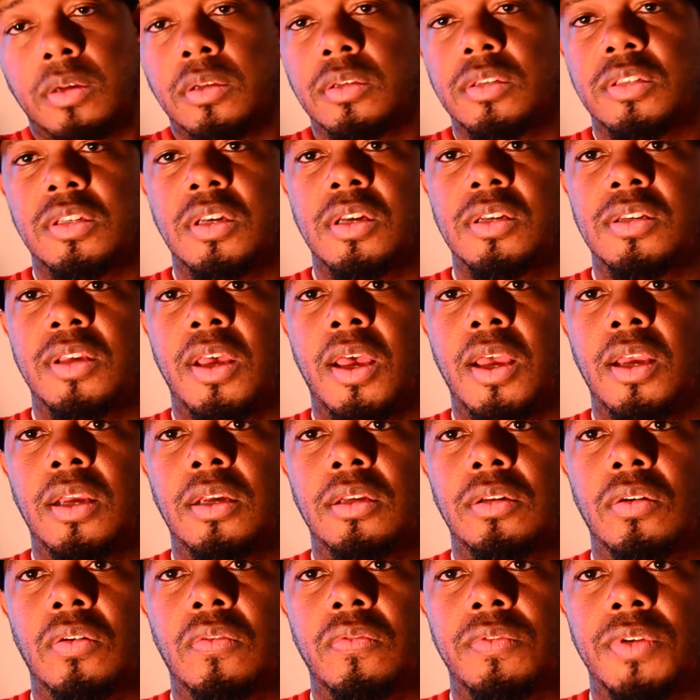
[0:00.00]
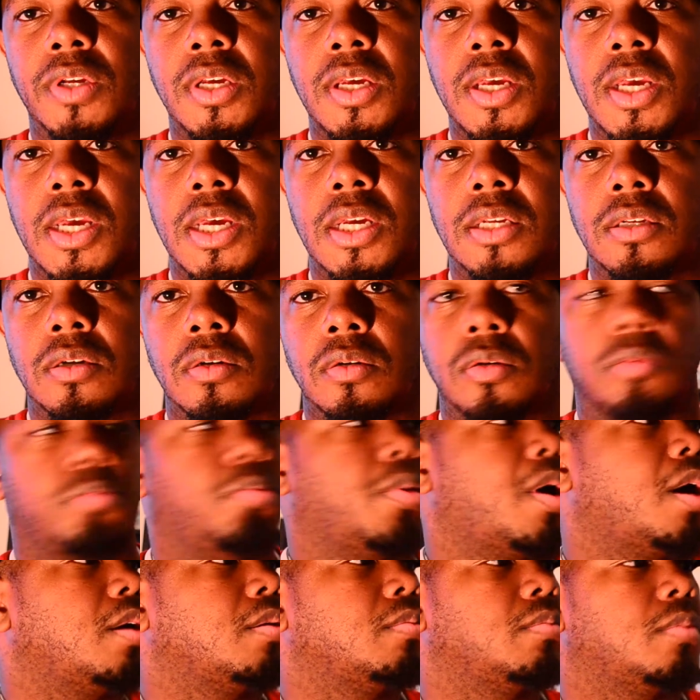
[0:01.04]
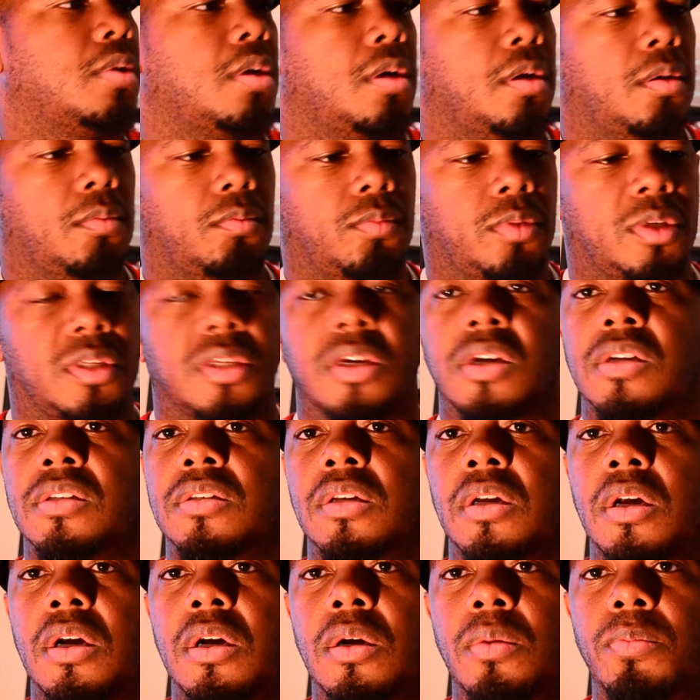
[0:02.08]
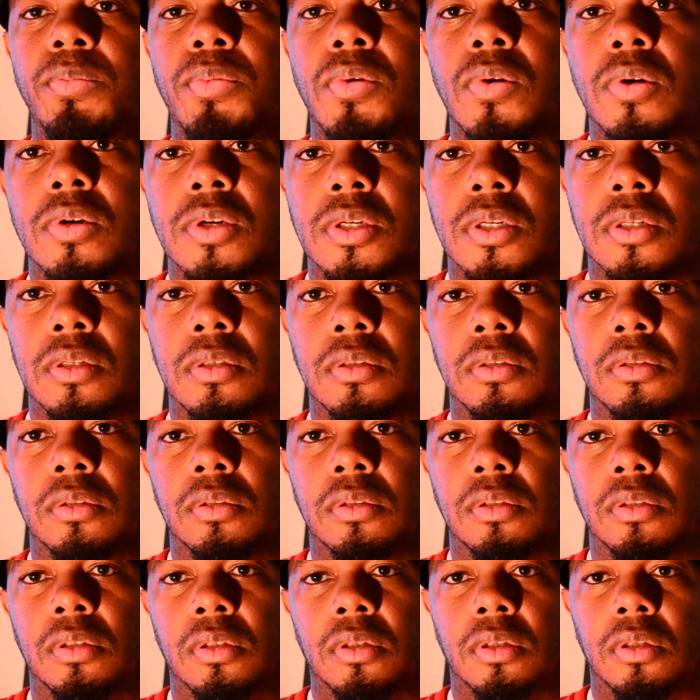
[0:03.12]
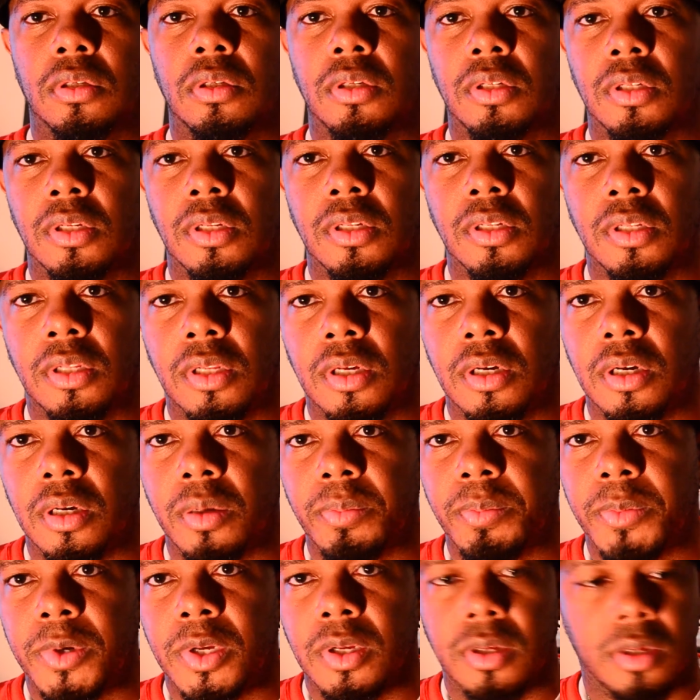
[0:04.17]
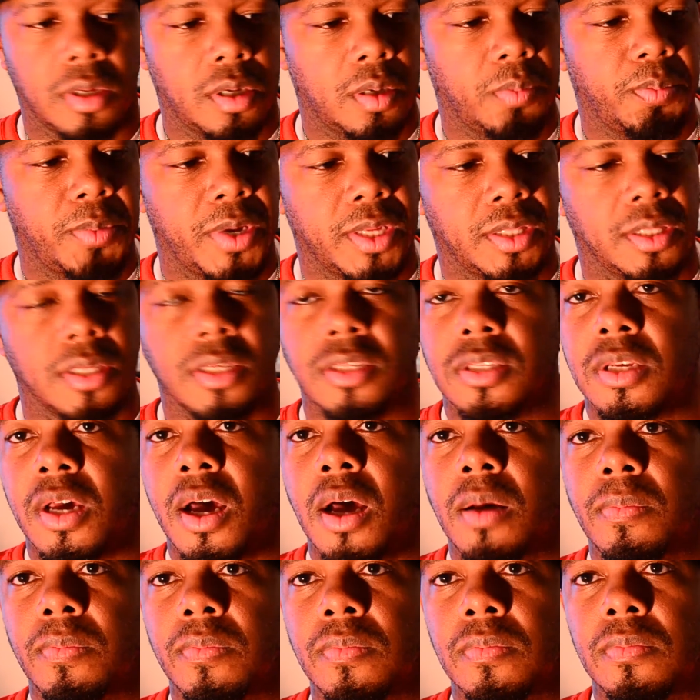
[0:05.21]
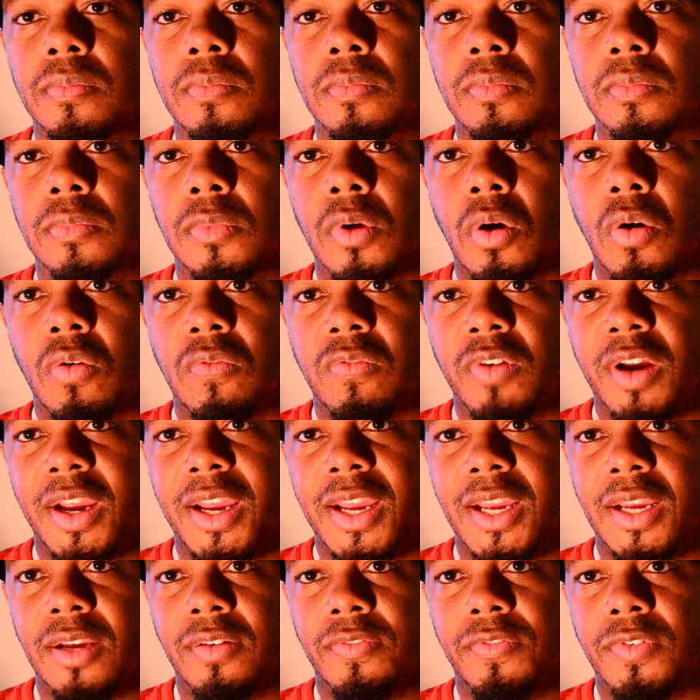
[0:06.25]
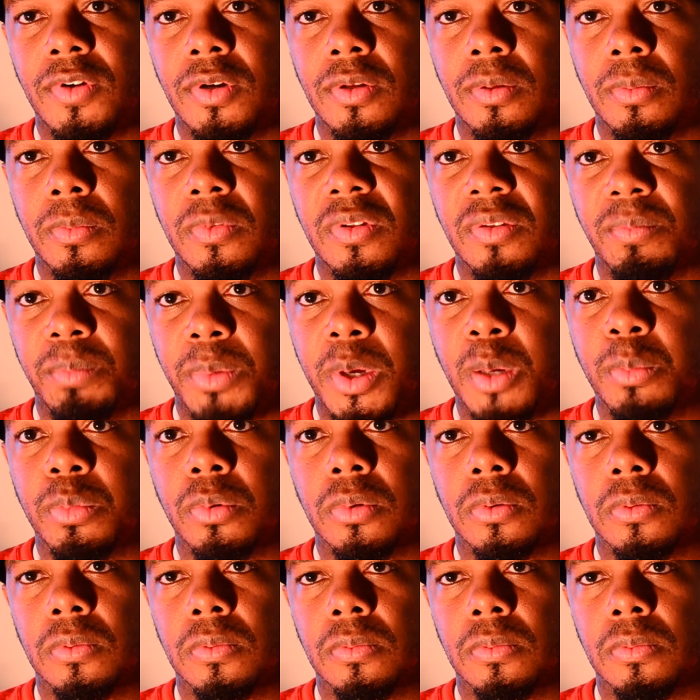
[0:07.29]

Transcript: just hanging over the edge on the bottom. But there's a good portion up at the top, overhang for the paper.